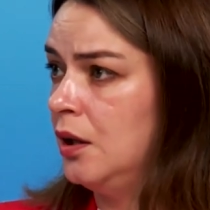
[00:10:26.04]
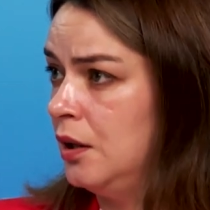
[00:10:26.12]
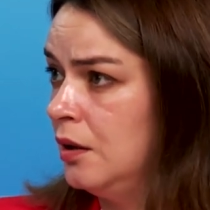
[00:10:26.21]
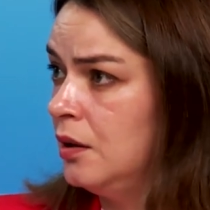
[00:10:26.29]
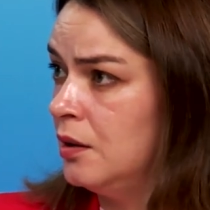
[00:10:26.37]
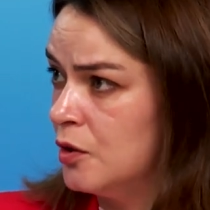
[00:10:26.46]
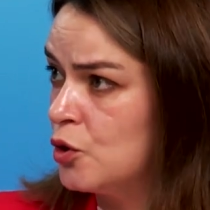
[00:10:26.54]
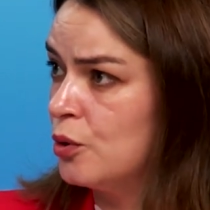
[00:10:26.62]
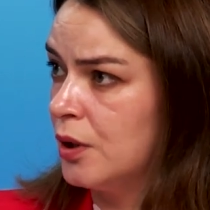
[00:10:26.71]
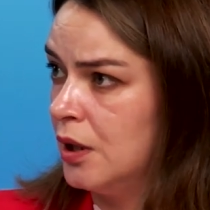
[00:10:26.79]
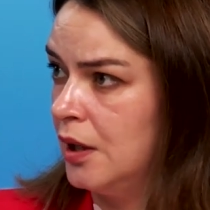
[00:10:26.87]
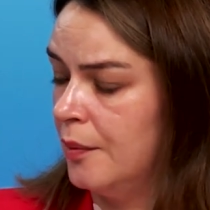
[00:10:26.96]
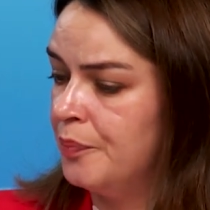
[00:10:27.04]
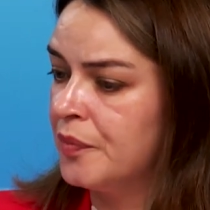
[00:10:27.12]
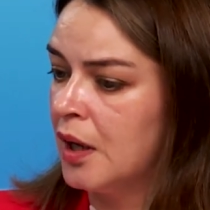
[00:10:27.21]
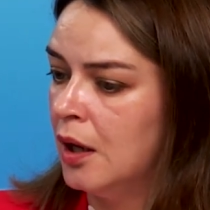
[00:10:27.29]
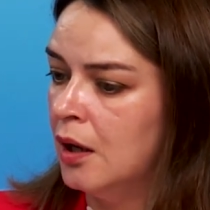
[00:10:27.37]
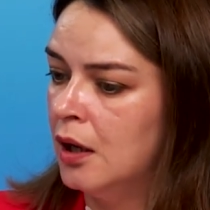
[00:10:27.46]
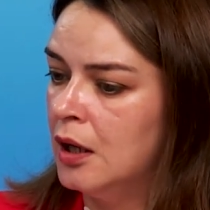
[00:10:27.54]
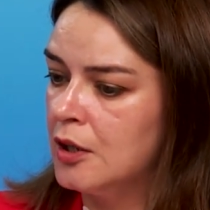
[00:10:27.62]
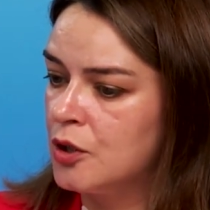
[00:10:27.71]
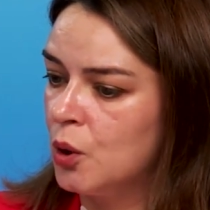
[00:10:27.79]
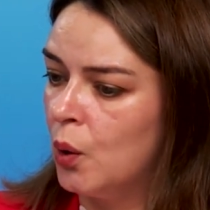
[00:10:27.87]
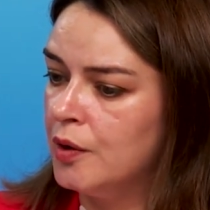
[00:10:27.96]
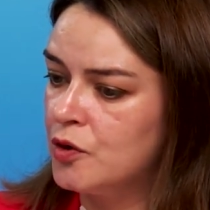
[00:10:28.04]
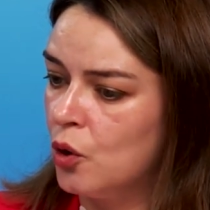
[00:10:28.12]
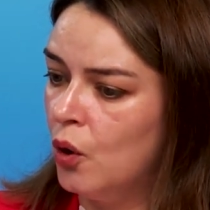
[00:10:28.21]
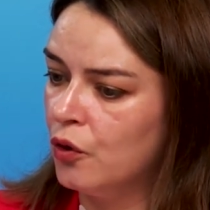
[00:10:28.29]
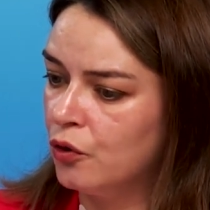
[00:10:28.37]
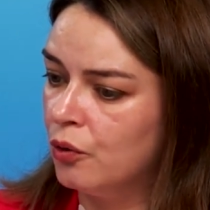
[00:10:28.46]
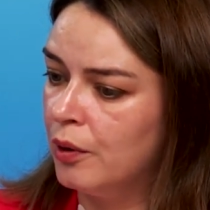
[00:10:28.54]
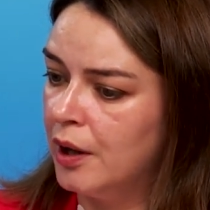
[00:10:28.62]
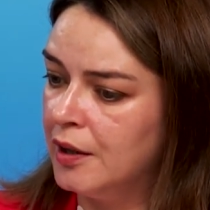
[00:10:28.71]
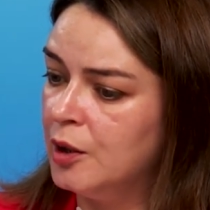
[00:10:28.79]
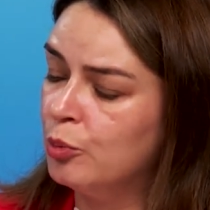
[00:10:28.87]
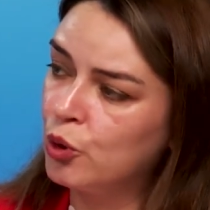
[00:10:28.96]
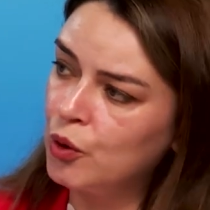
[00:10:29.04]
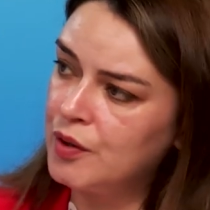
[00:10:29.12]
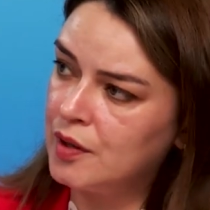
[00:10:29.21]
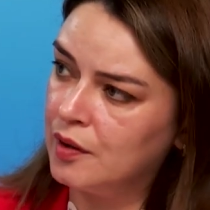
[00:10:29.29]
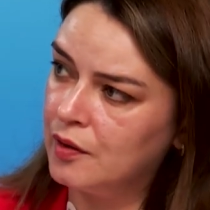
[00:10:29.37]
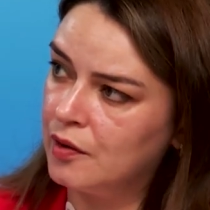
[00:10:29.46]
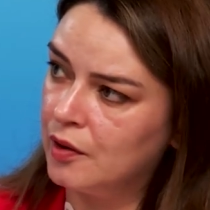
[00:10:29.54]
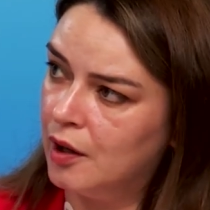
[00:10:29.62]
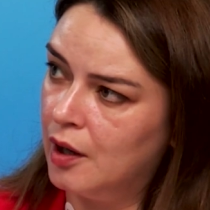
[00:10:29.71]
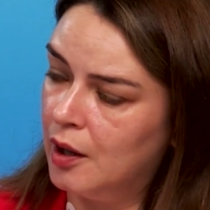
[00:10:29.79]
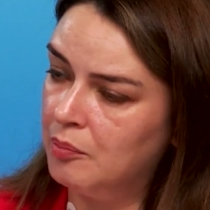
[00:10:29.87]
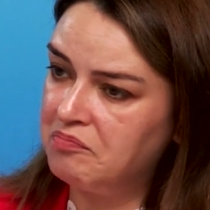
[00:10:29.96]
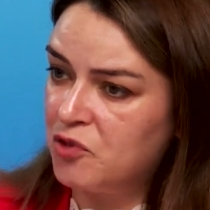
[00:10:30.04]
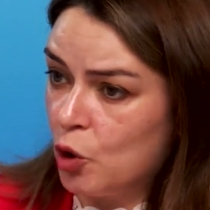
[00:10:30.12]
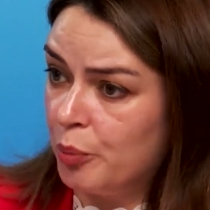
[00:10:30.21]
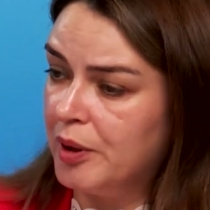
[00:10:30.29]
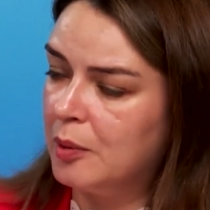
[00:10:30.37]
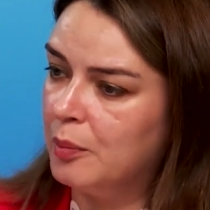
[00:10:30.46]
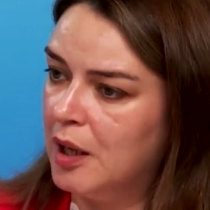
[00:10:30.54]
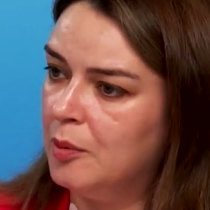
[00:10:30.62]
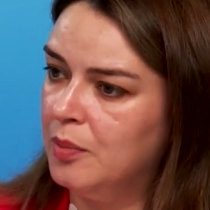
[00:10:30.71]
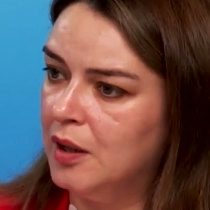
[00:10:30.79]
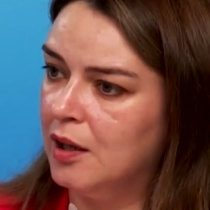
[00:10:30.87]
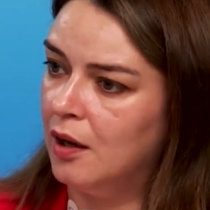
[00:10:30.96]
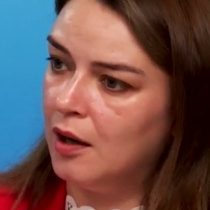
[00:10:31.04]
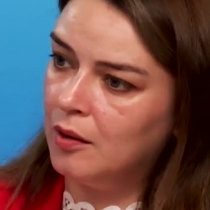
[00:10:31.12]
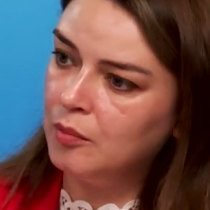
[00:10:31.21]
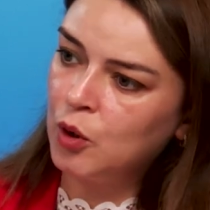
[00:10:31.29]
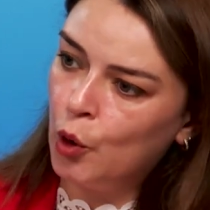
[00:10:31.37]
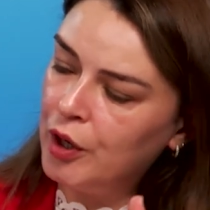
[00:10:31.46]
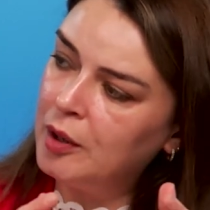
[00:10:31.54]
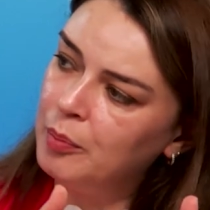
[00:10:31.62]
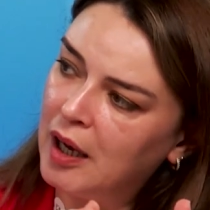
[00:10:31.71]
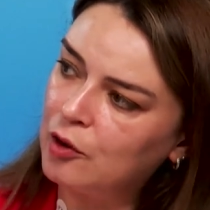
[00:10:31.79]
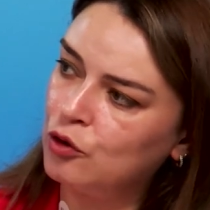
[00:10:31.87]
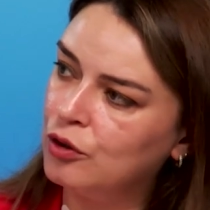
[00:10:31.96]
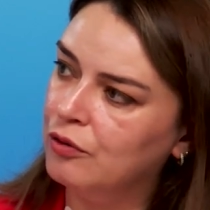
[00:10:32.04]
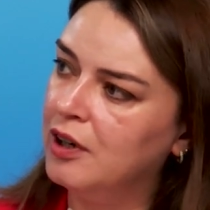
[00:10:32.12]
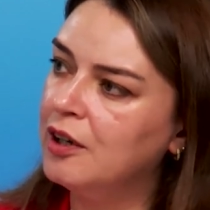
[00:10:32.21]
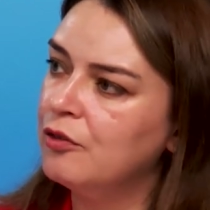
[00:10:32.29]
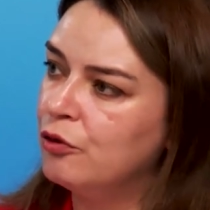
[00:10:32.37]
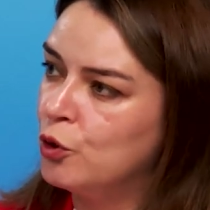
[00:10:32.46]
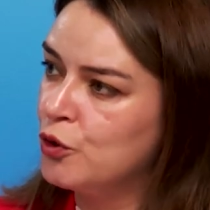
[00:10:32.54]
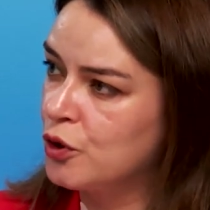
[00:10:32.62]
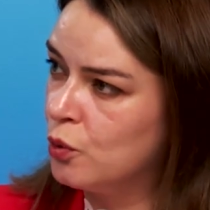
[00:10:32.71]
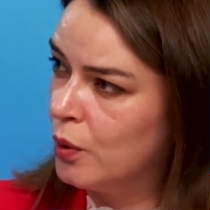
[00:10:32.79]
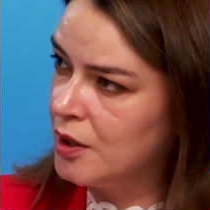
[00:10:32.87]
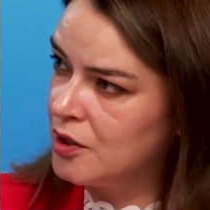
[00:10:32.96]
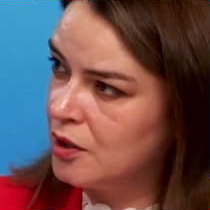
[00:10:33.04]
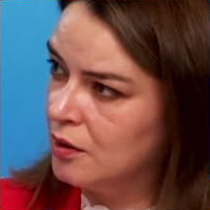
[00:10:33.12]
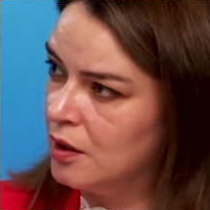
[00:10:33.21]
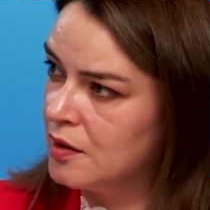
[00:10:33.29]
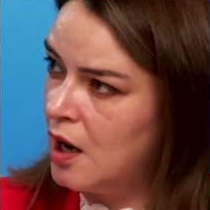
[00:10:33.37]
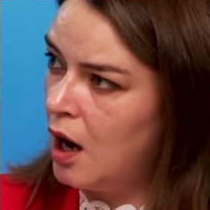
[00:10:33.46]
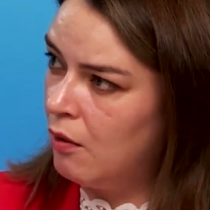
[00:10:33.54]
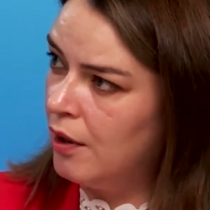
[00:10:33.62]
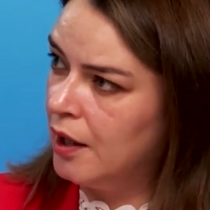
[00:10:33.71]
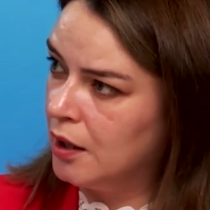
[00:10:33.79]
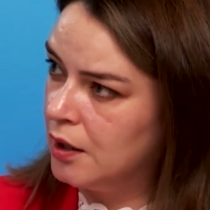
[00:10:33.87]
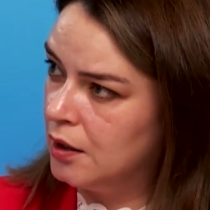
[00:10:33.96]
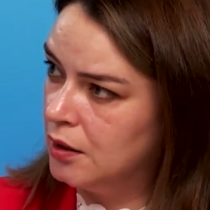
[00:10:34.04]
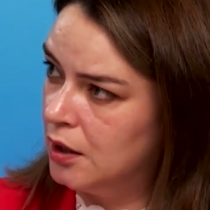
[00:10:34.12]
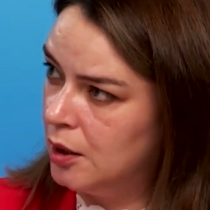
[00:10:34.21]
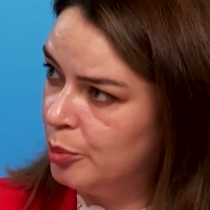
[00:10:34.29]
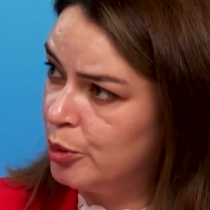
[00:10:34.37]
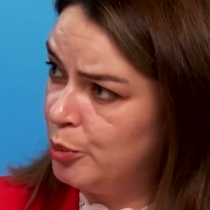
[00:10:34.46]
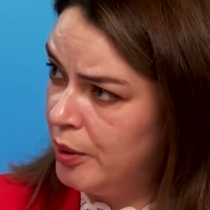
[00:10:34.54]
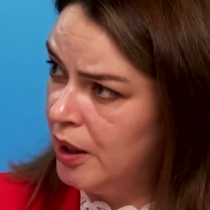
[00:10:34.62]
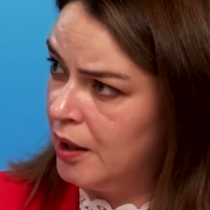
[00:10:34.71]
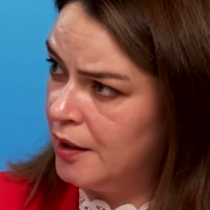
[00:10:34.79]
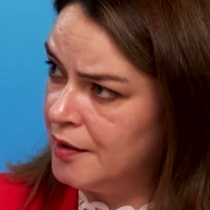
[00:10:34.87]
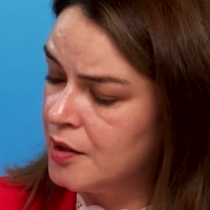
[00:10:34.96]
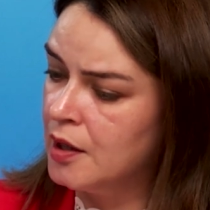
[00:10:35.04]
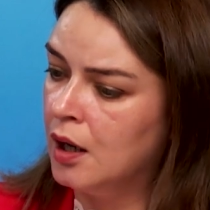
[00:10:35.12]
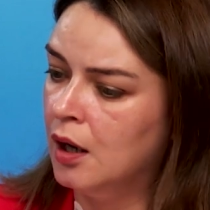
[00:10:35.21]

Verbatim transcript: in, in Turkey. So it's also an important uh, topic, maybe uh, going back to the very first question that how Henkel uh, prepared.